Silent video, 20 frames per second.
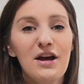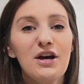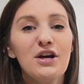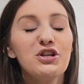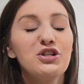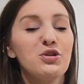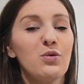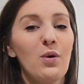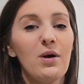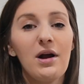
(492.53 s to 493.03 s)

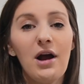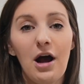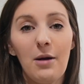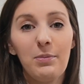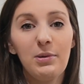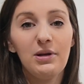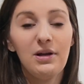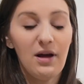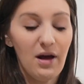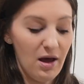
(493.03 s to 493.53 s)
So a
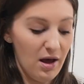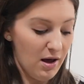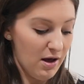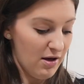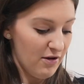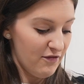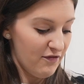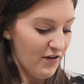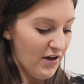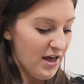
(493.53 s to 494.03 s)
couple
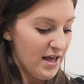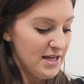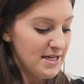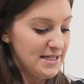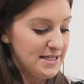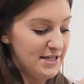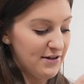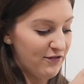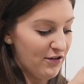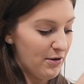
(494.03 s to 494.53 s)
of
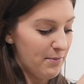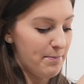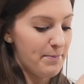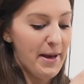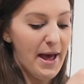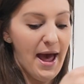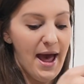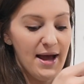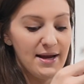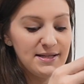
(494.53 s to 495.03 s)
different
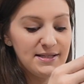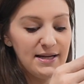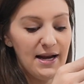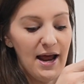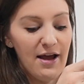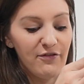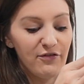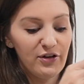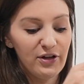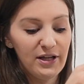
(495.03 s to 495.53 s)
bags that
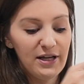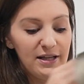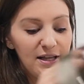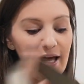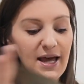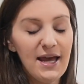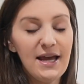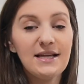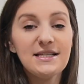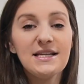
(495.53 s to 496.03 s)
I've really
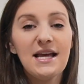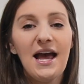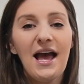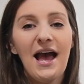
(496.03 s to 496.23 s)
liked.